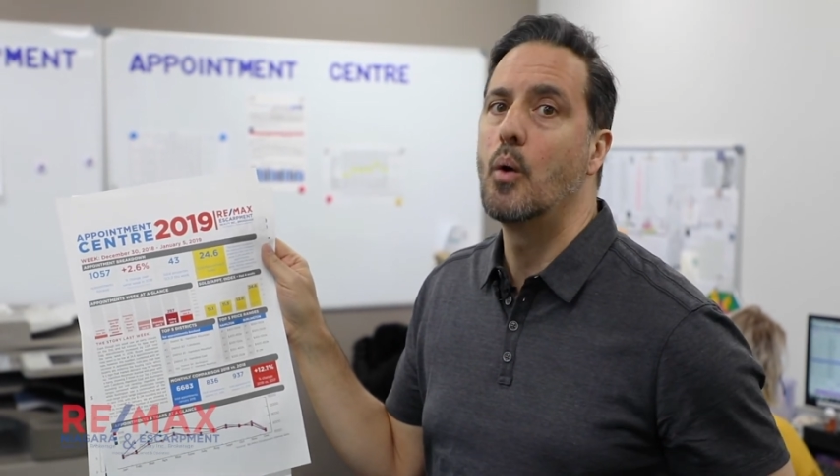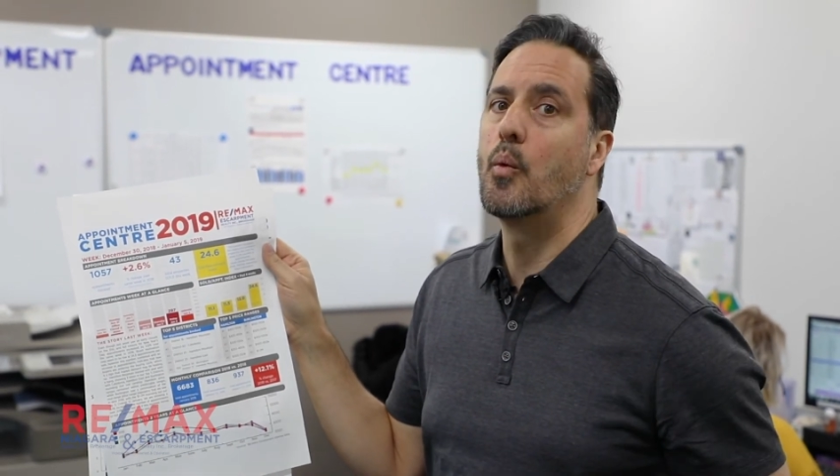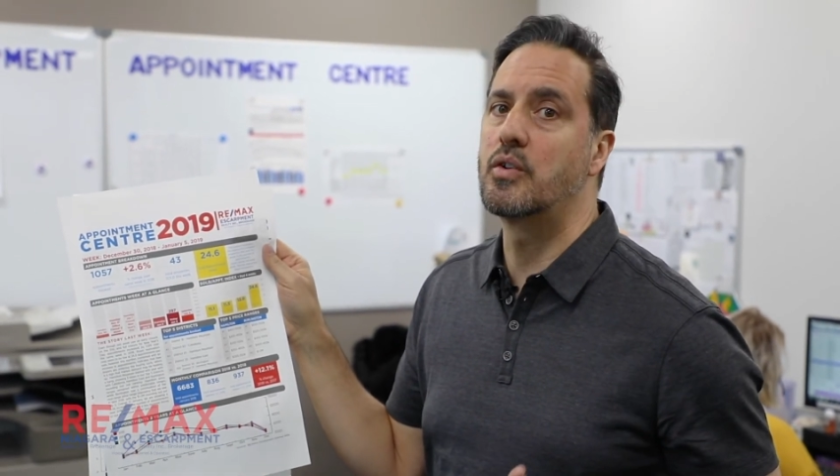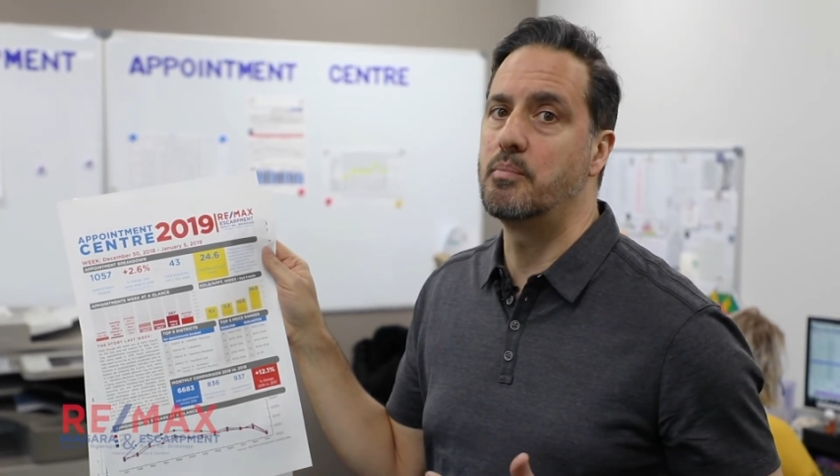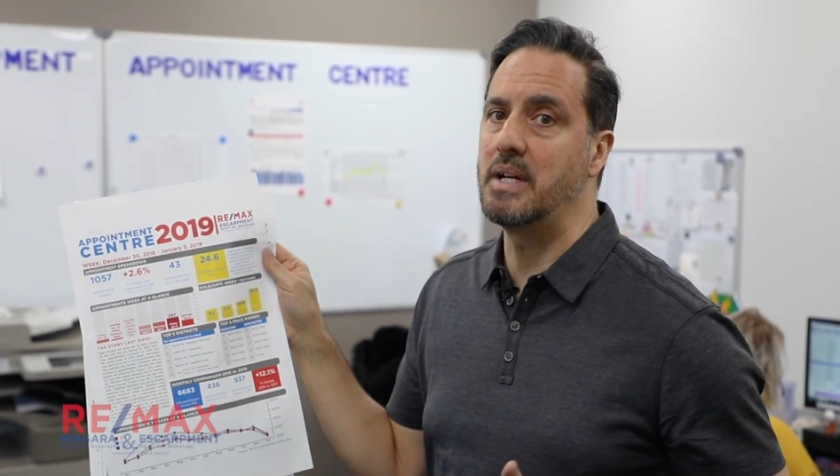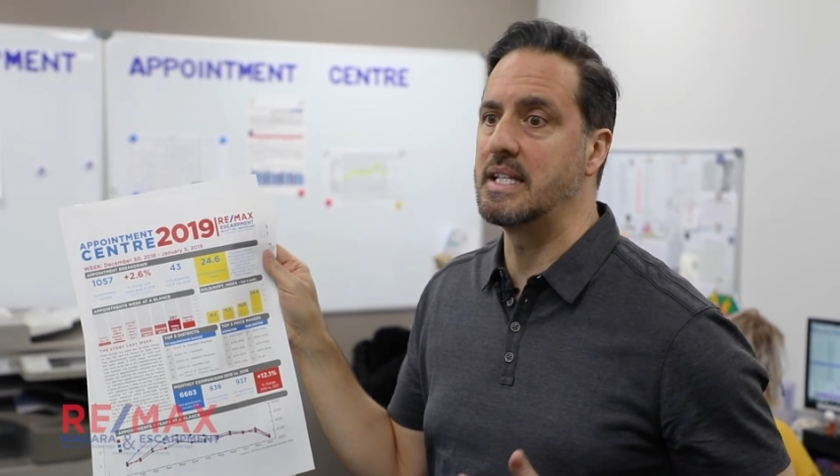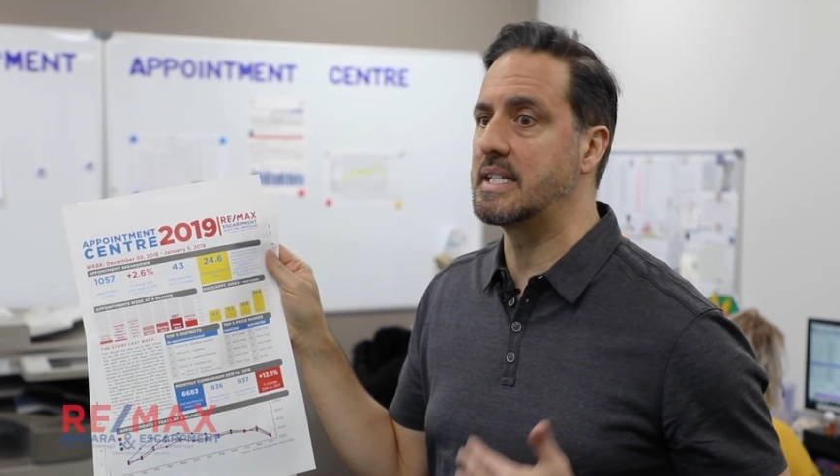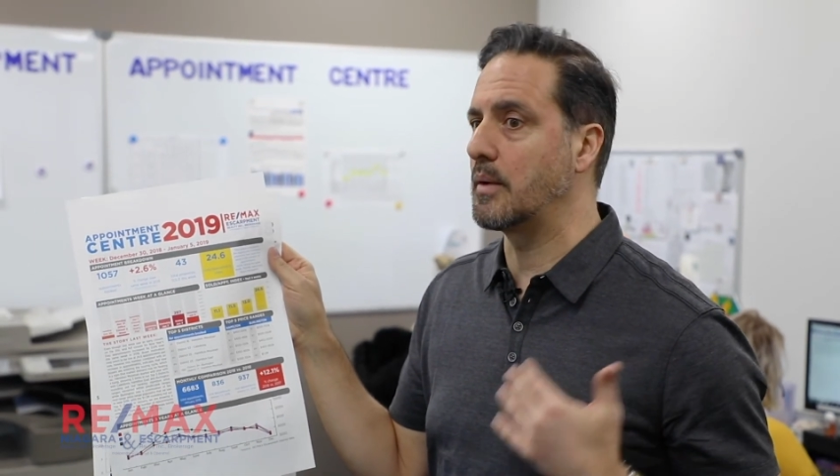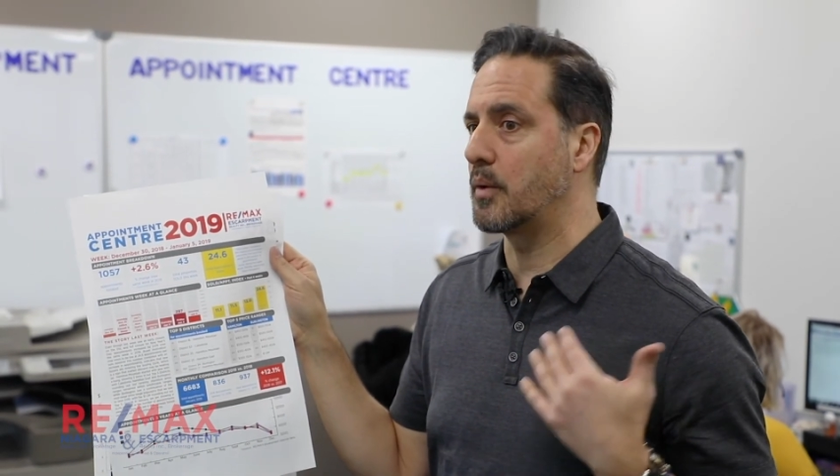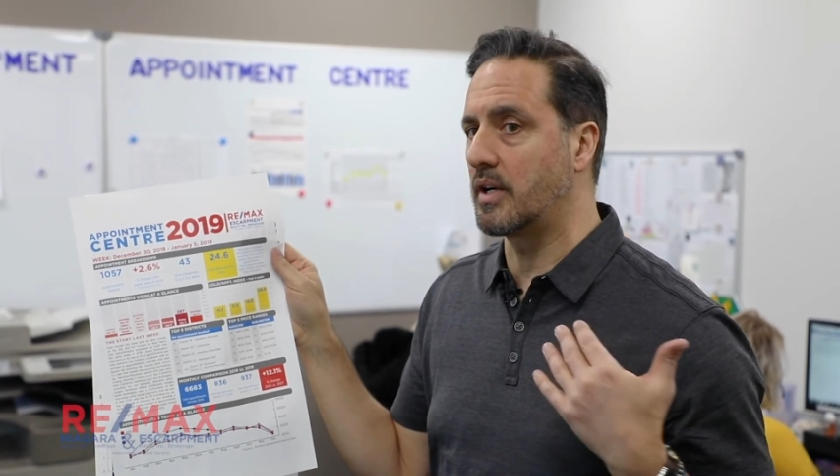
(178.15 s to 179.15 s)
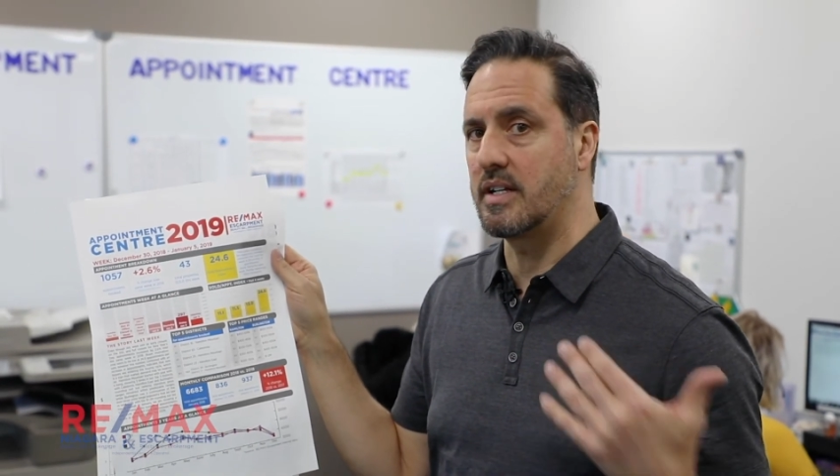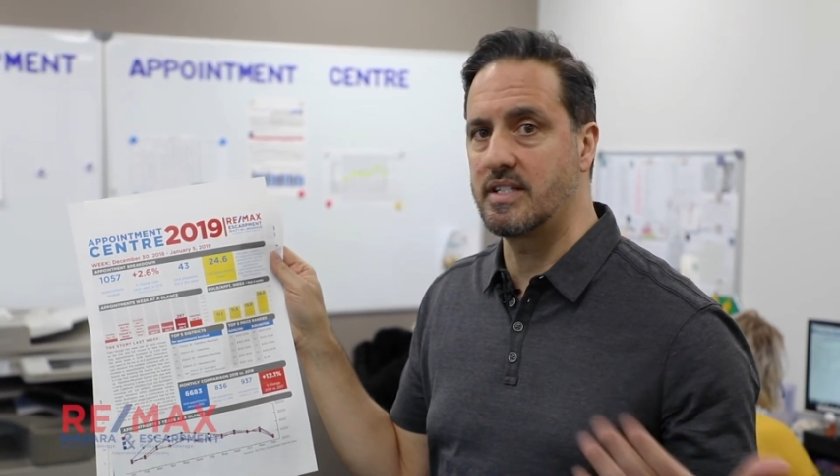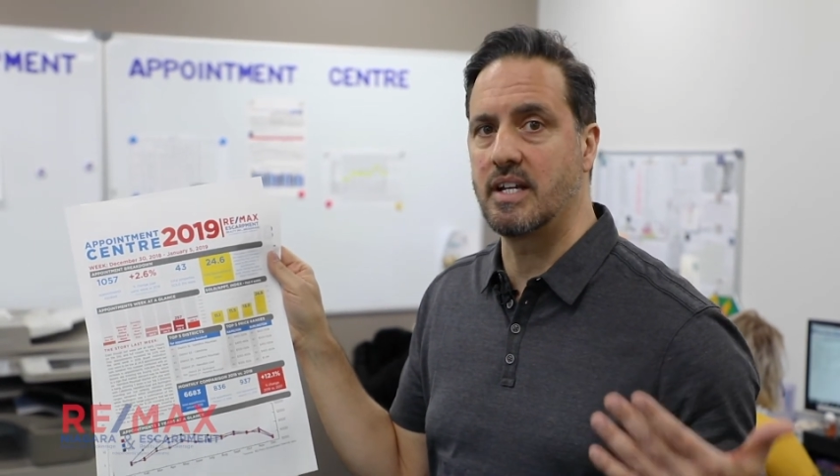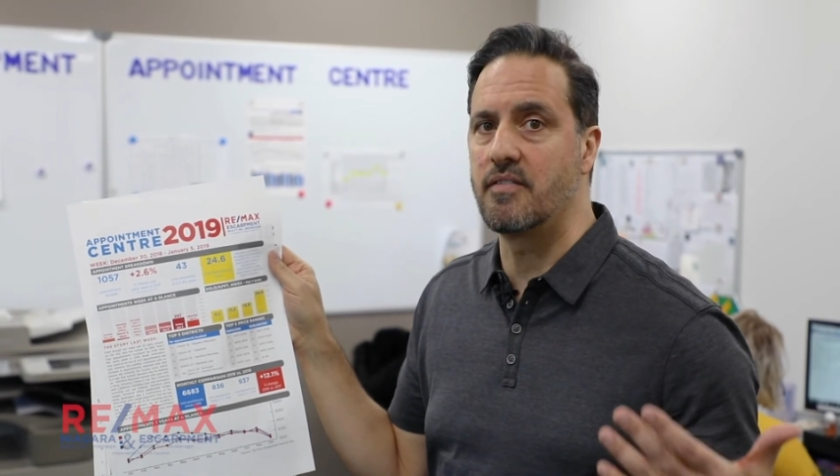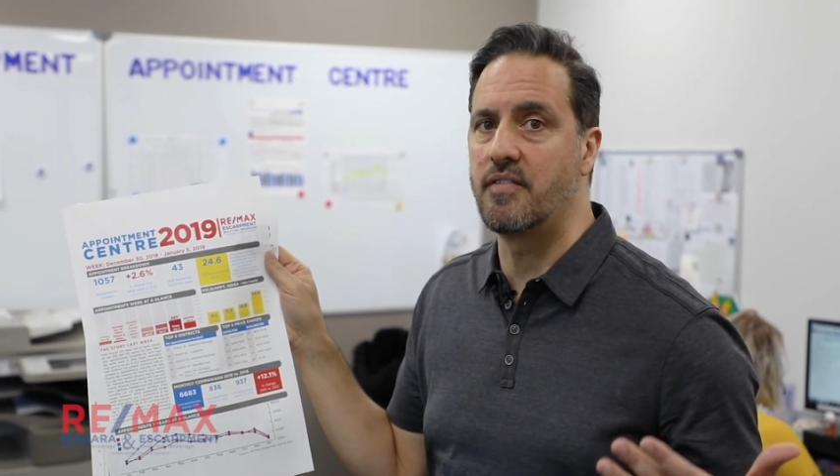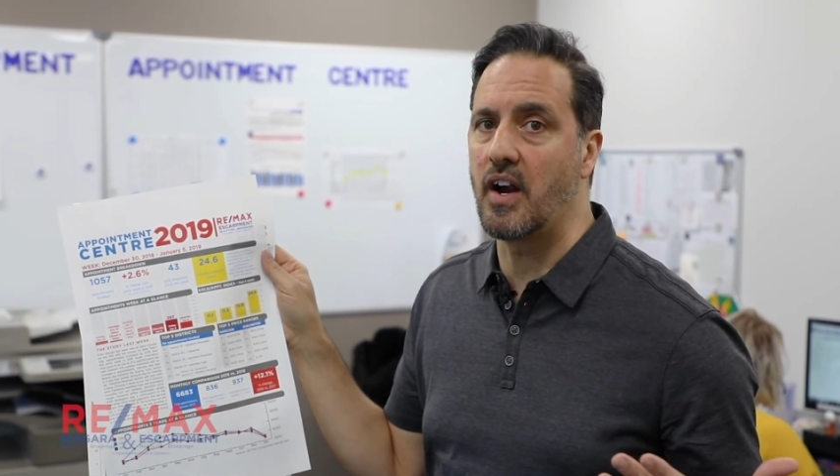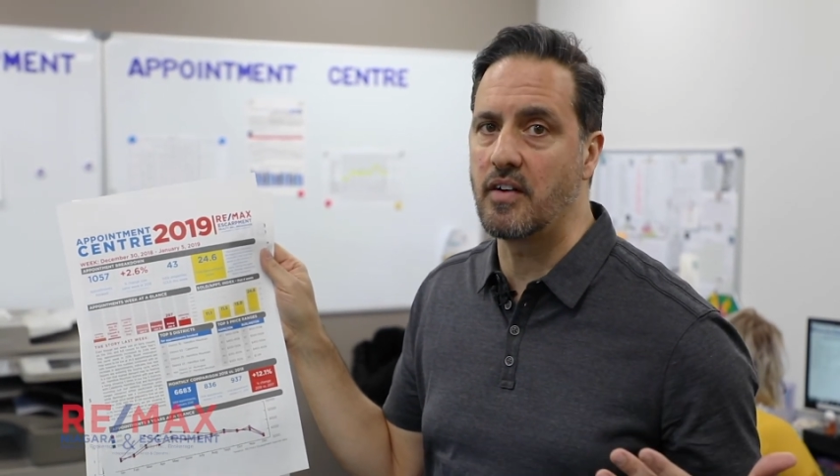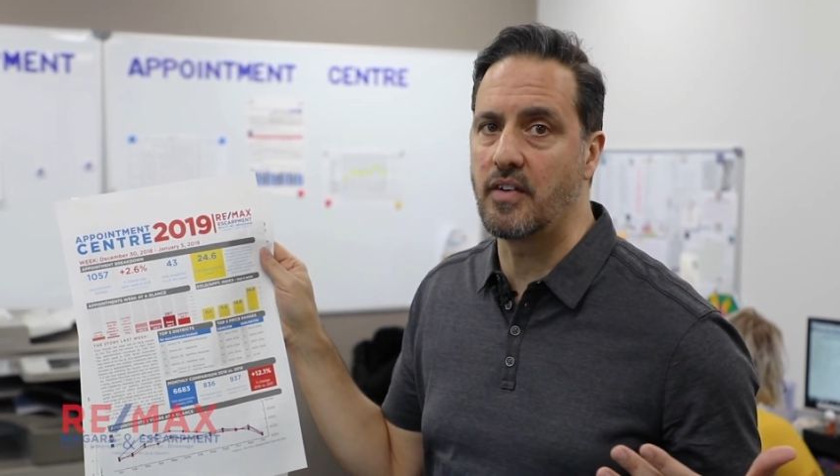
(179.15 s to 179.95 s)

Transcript: which means that we're gonna see a very,